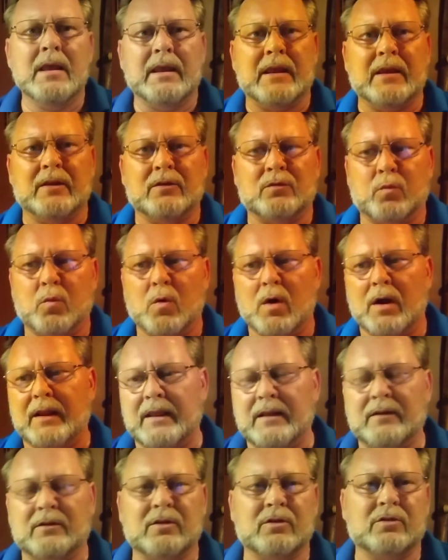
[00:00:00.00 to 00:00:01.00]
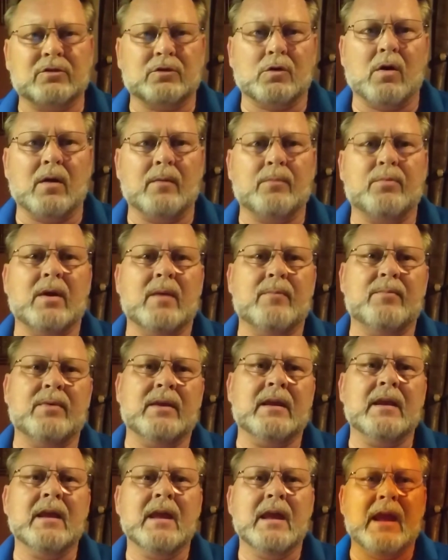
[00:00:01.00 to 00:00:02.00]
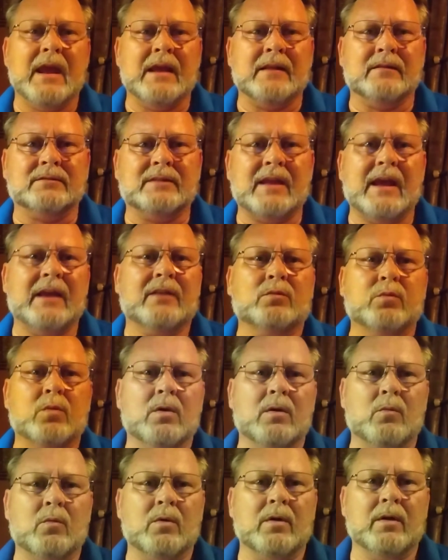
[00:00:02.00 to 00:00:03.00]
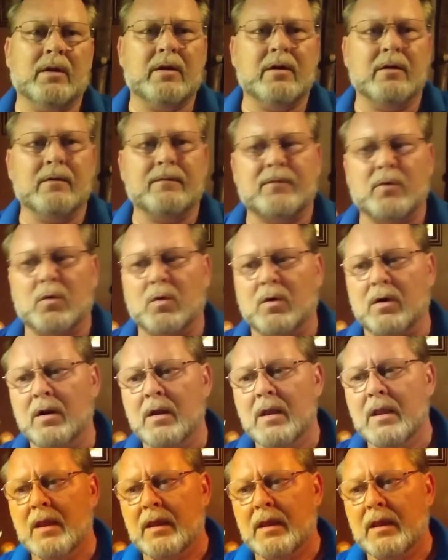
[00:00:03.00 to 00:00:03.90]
is wanting to start prepping, and that's what we're here for